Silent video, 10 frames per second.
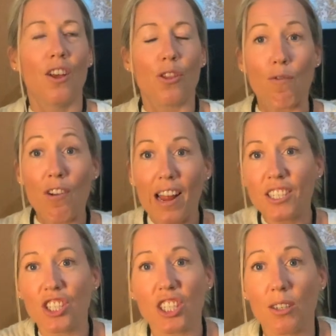the
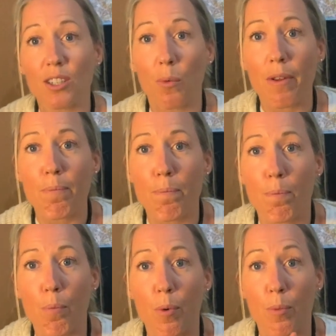relationships that we've
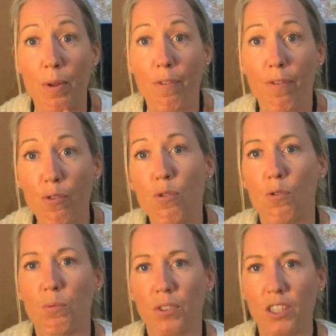
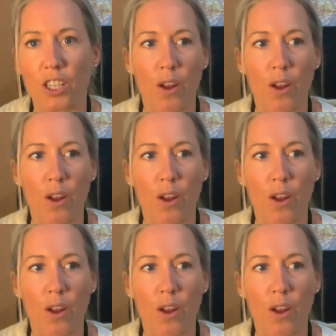formed,